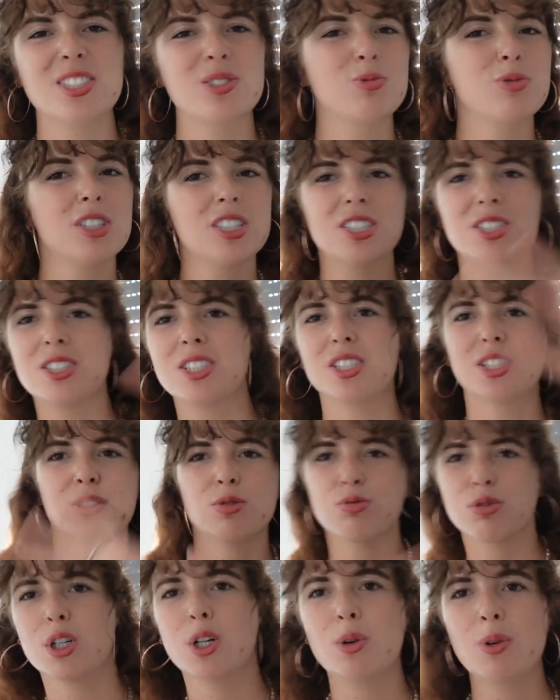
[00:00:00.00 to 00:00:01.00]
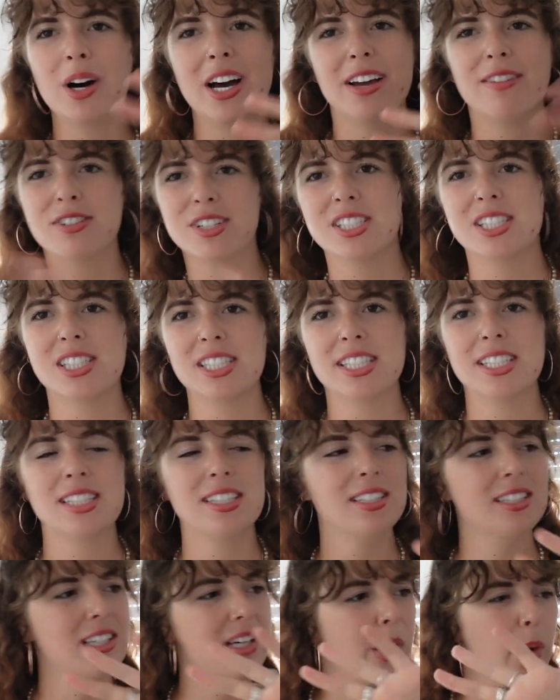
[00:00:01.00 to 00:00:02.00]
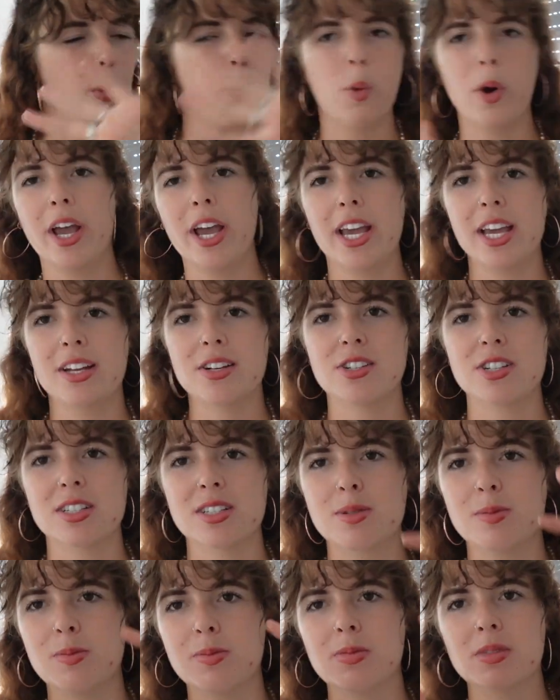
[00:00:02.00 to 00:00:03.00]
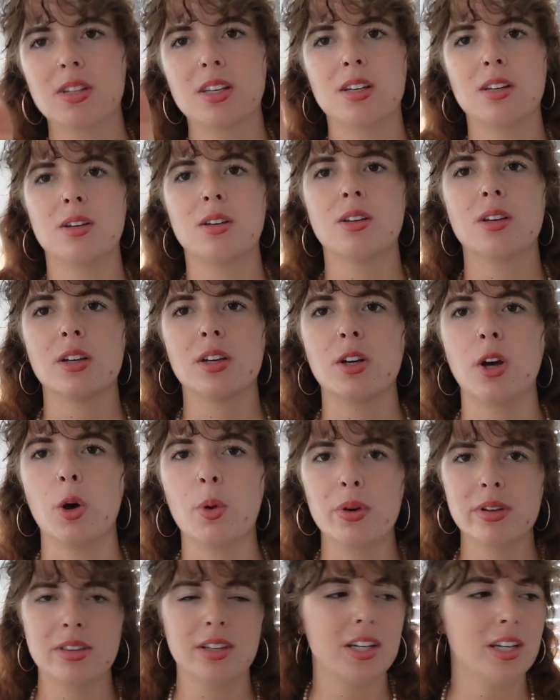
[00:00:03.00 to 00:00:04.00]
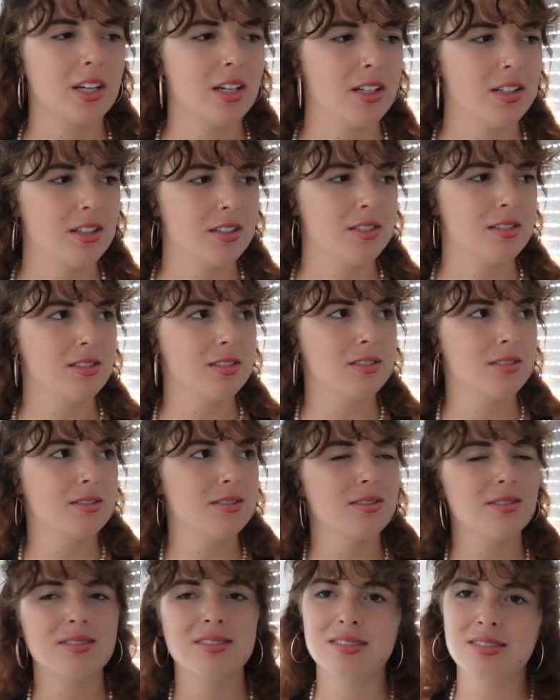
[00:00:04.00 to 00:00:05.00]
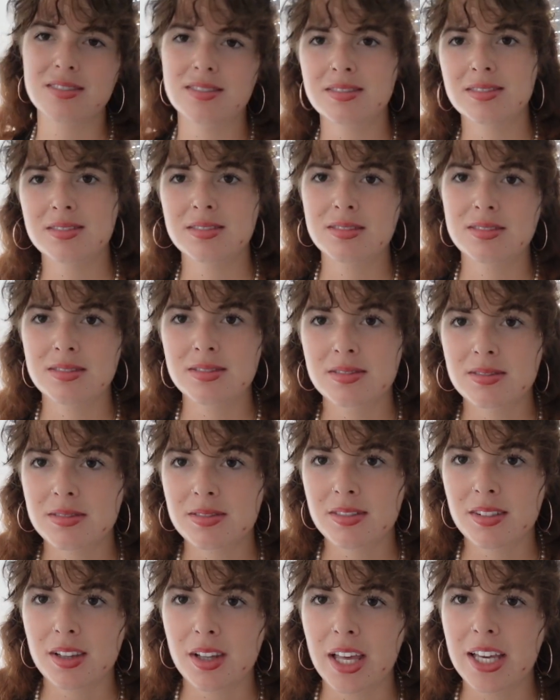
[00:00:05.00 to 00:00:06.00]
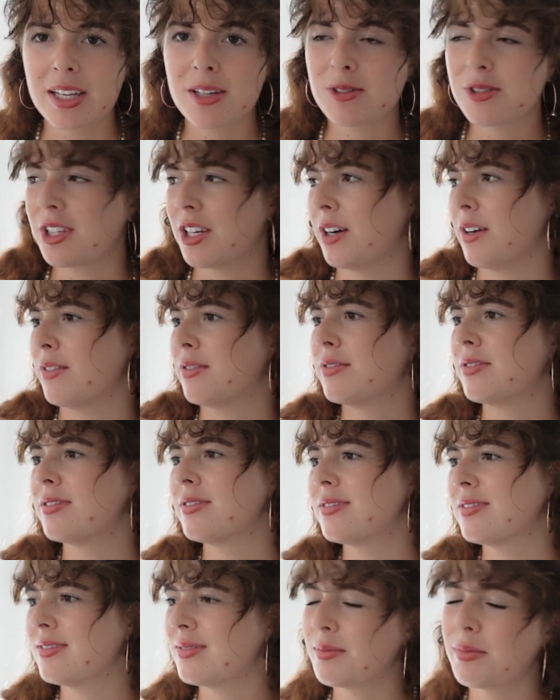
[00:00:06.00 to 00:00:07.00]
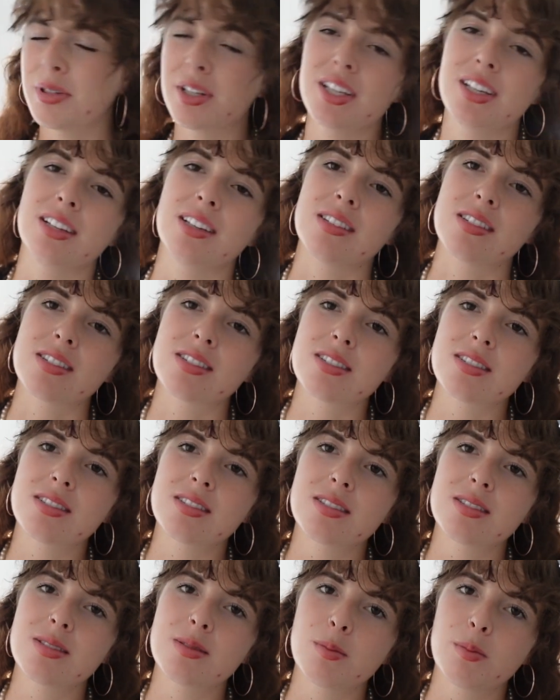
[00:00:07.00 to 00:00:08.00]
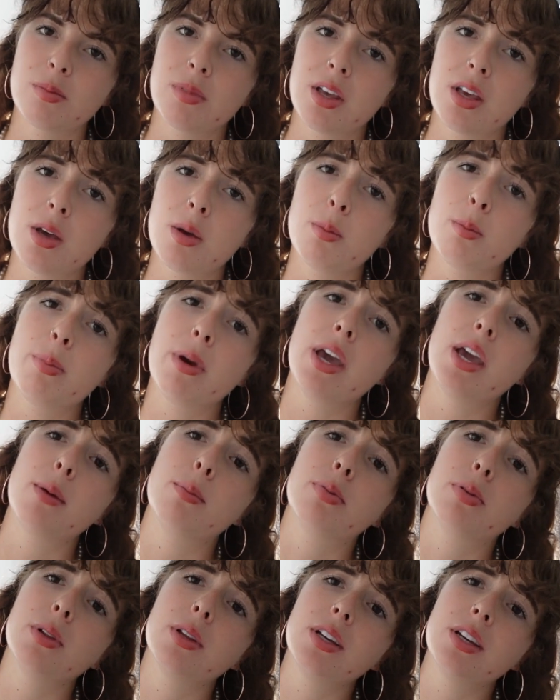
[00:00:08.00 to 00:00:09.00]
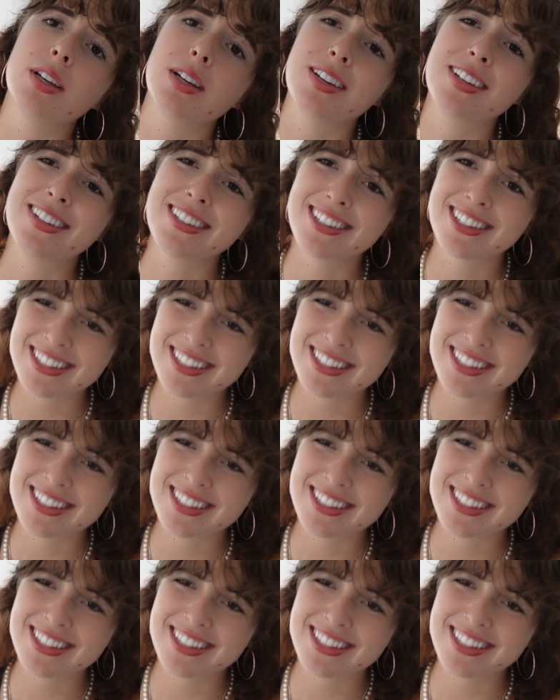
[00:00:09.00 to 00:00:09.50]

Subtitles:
want you to throw everything away and just go within and like yourself. Please. Babe, please.